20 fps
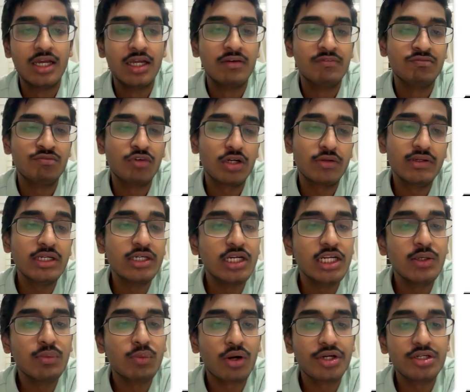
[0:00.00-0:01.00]
What we really
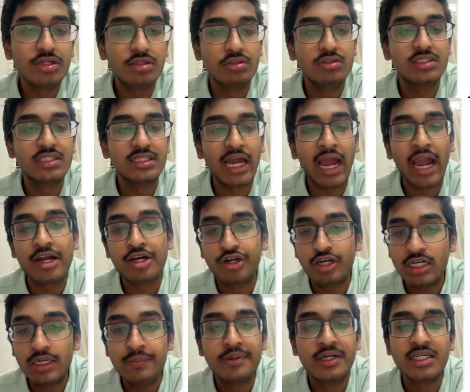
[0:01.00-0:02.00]
want to
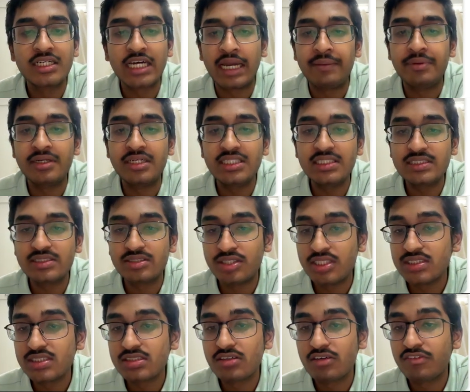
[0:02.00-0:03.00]
accurately predict diabetes
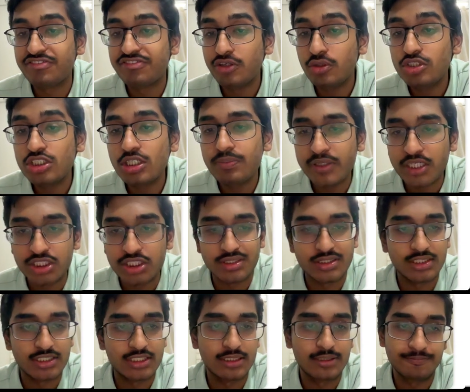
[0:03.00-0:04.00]
risk of future
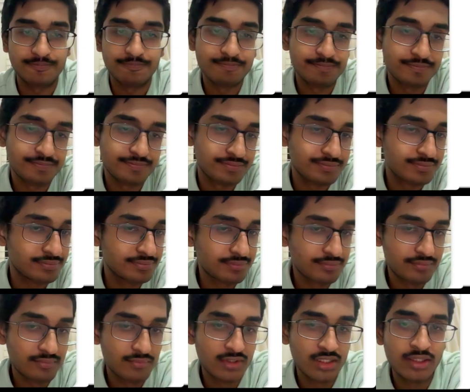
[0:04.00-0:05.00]
patients,
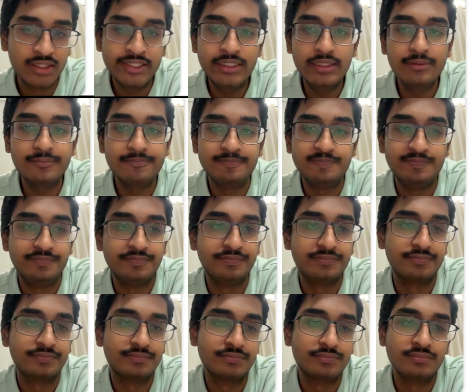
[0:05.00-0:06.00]
right?
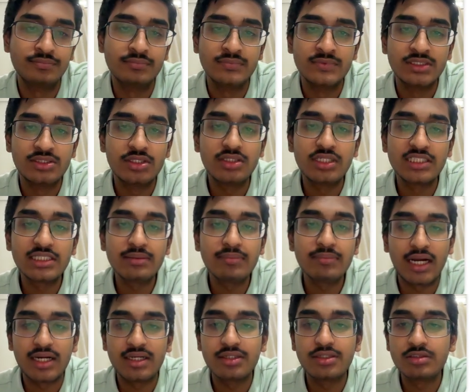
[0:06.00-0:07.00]
So it doesn't
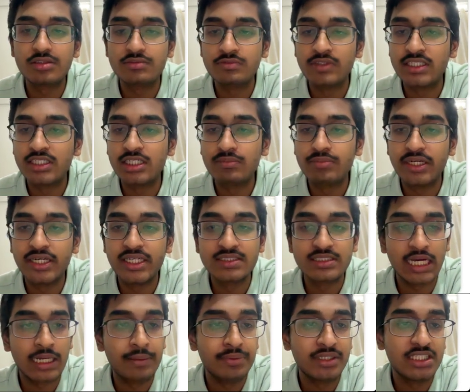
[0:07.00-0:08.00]
matter whether it predicts
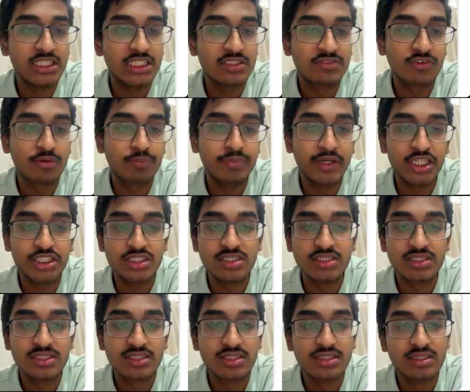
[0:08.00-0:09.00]
diabetes for
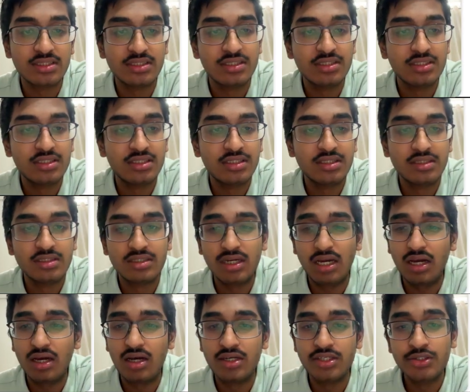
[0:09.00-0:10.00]
patients
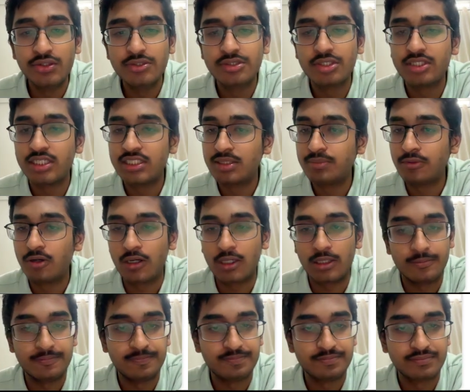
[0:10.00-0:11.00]
used to train the model,
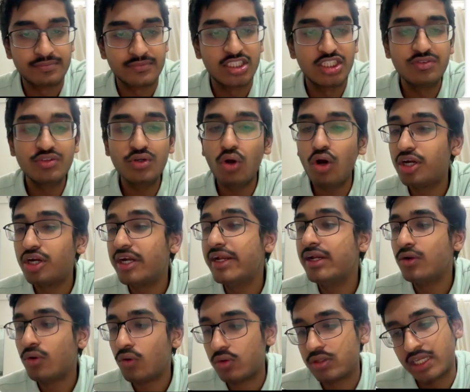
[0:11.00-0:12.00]
since we already
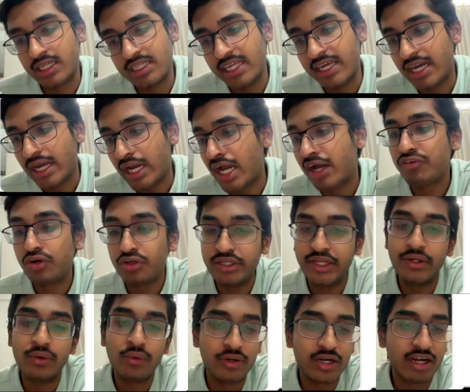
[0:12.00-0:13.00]
know that they have or they
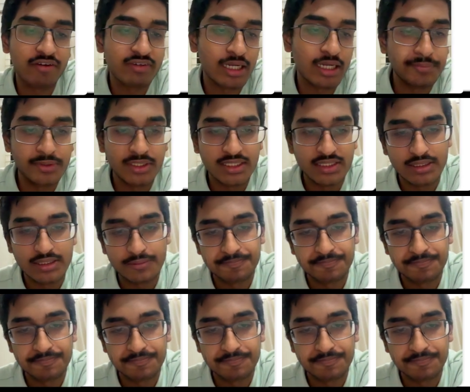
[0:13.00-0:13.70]
don't have diabetes.